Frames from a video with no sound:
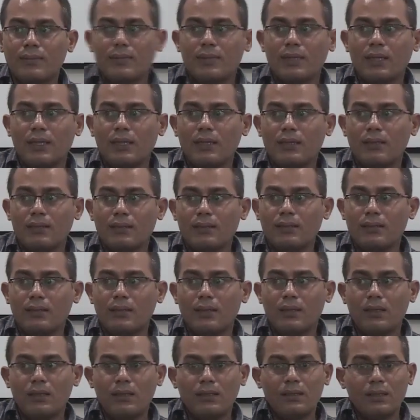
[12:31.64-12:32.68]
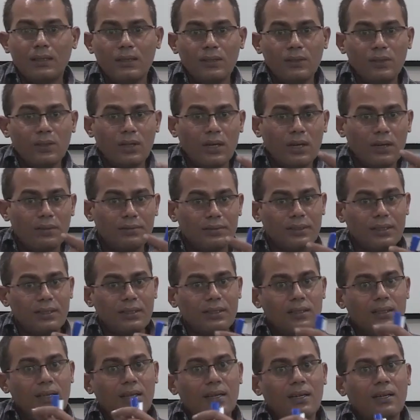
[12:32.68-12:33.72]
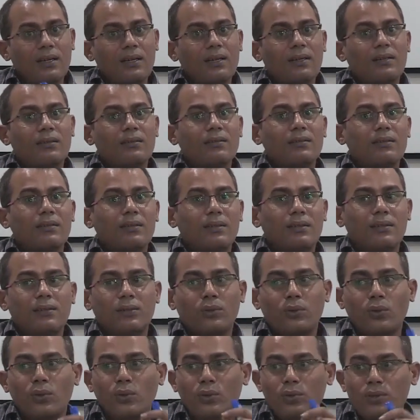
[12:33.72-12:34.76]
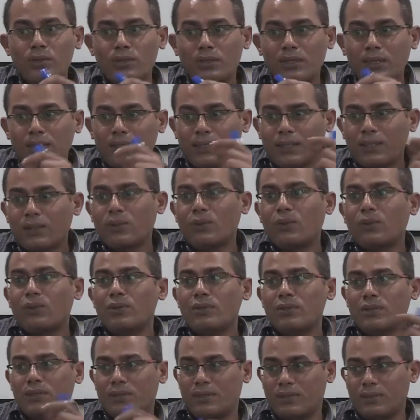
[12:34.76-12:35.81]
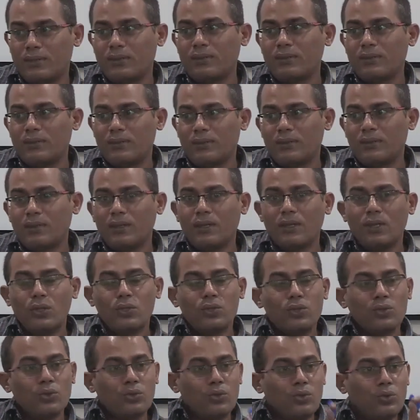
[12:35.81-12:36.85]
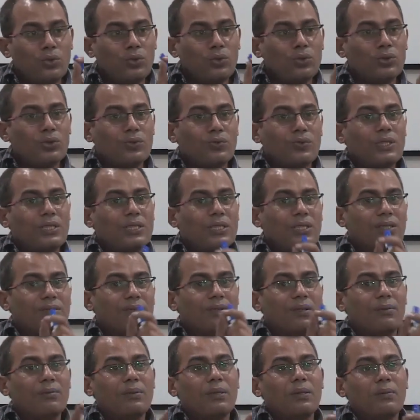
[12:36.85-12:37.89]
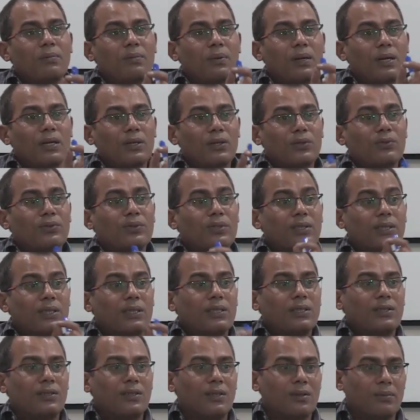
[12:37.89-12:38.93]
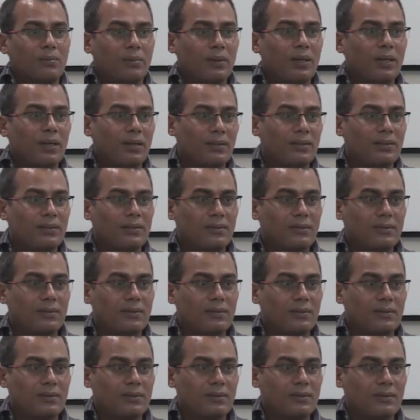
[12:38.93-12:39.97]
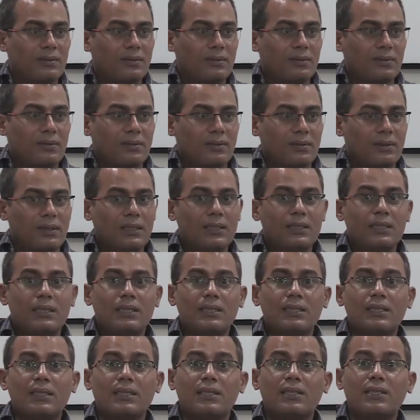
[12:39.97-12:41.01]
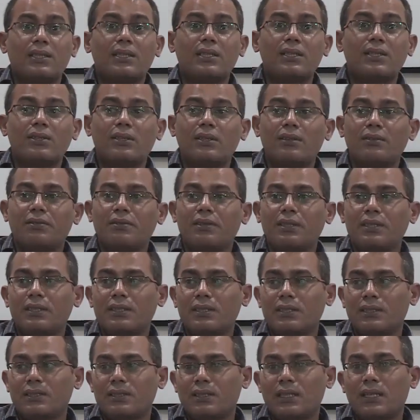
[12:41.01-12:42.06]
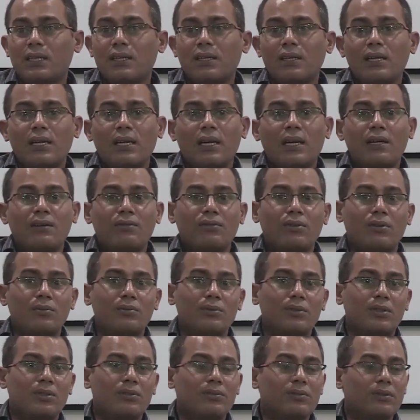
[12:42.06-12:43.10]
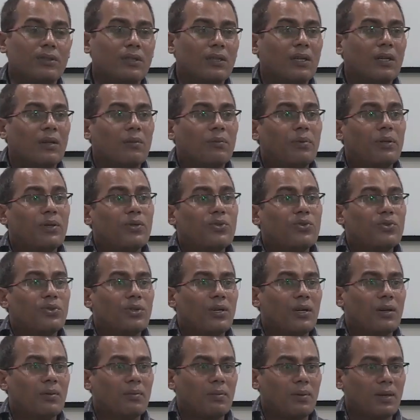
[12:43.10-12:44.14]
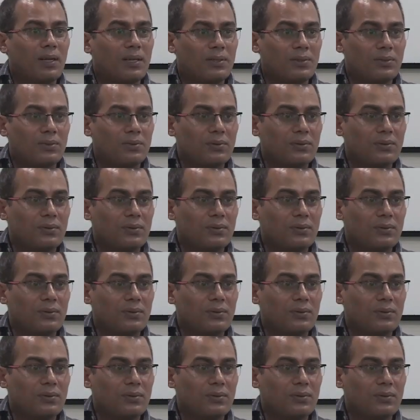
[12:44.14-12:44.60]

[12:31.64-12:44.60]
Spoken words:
right? Then you have the cones, intercones. So those feature will be a part of third order plain. Discuss the third order features, third order landforms of peninsular plateau.